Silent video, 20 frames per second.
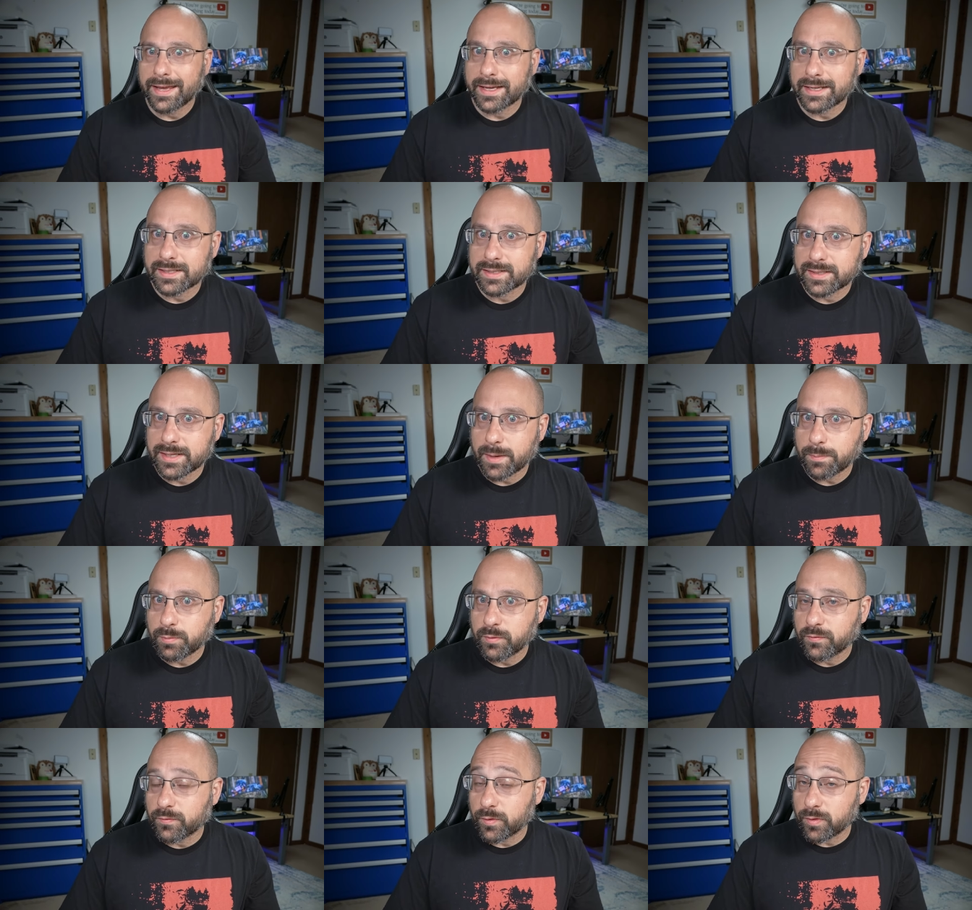
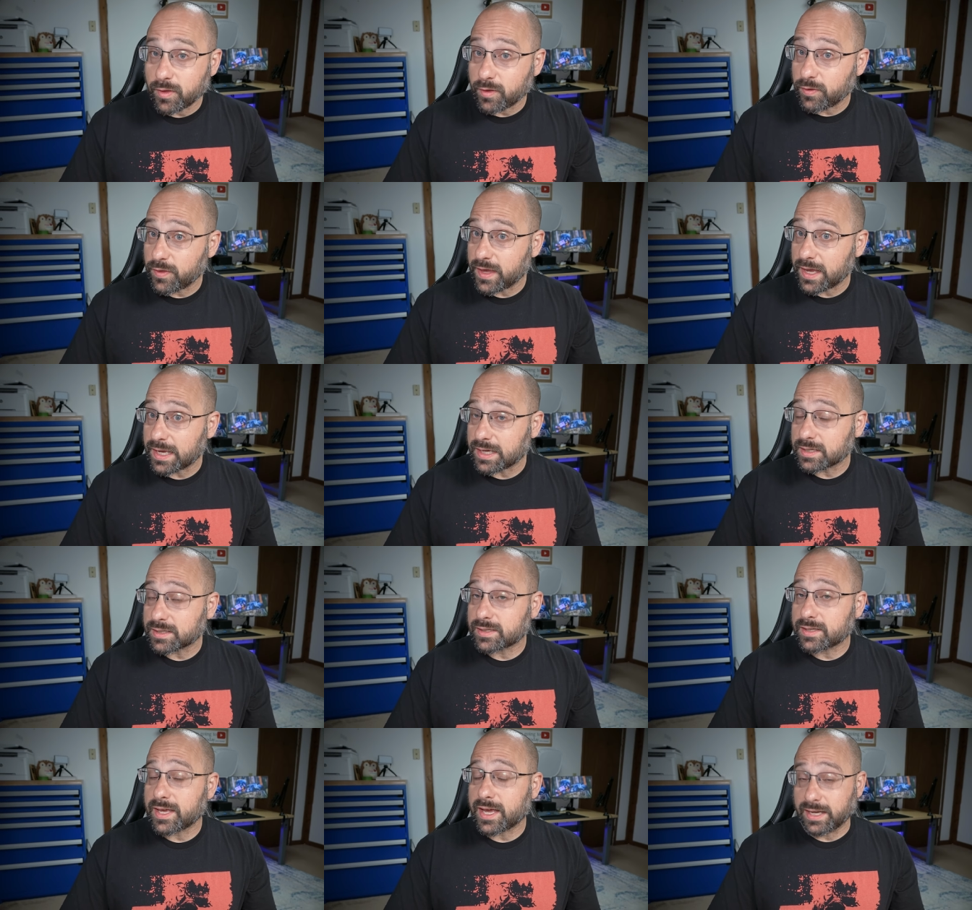except for the
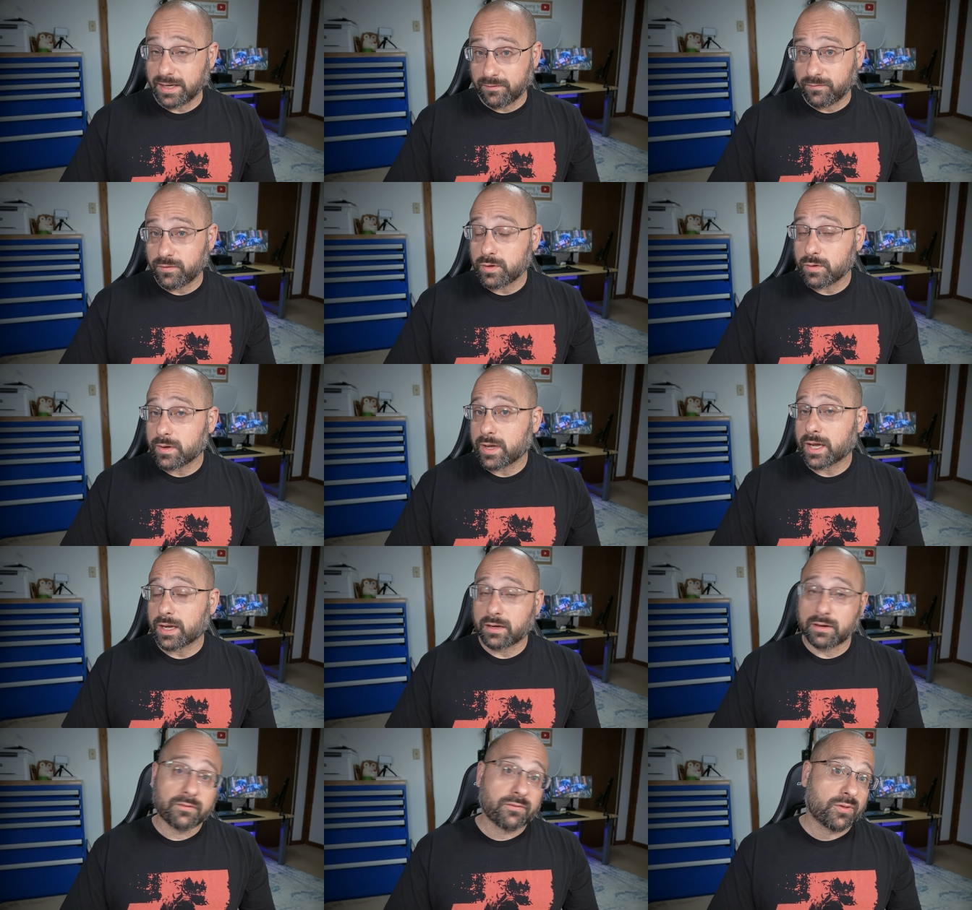things that if you
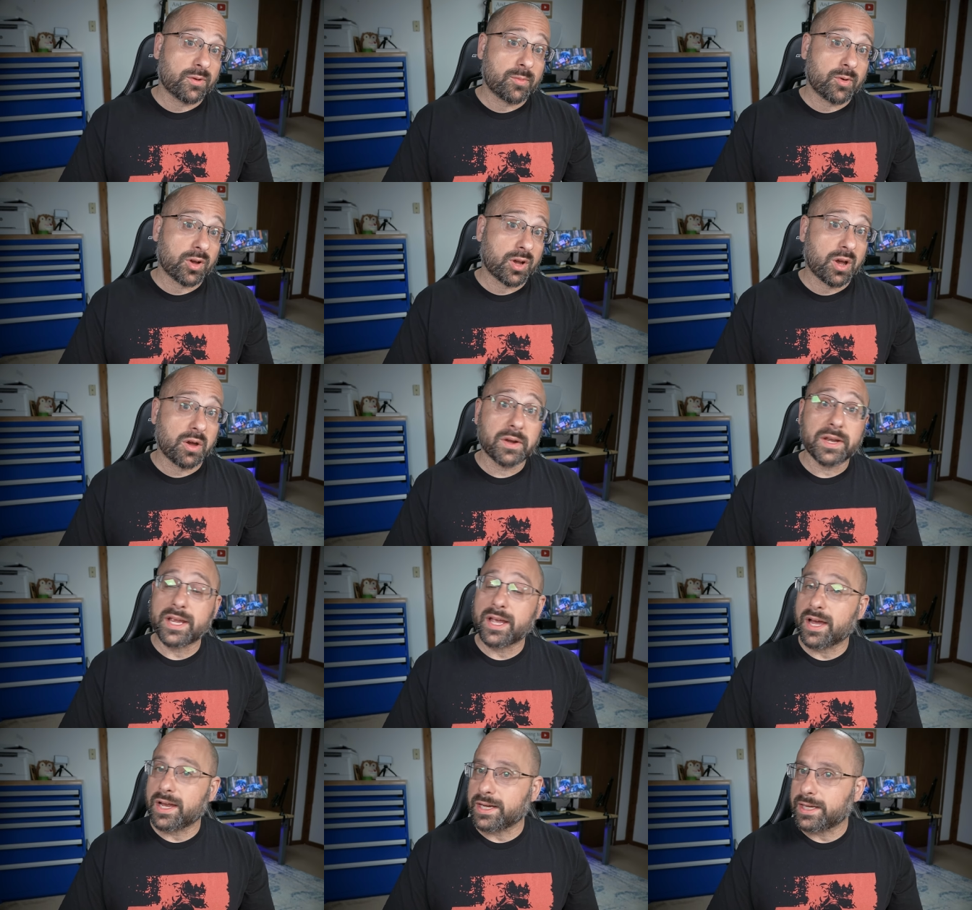get conformal
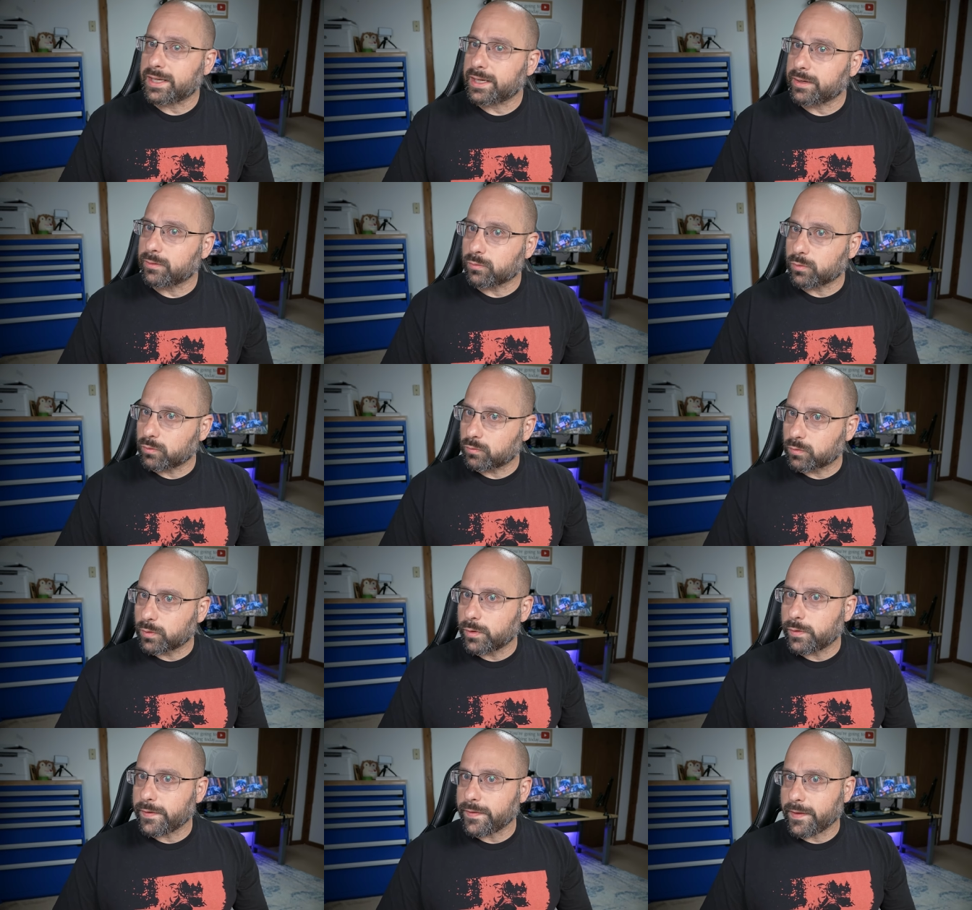coating on it, it will
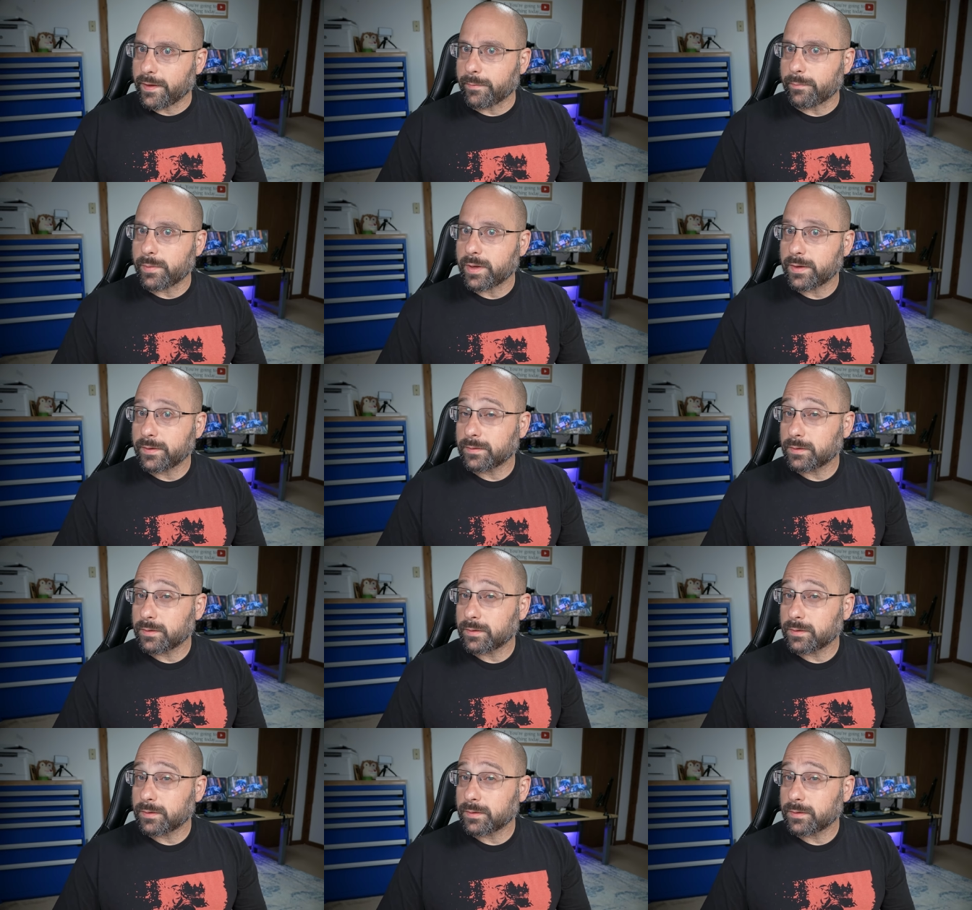ruin them.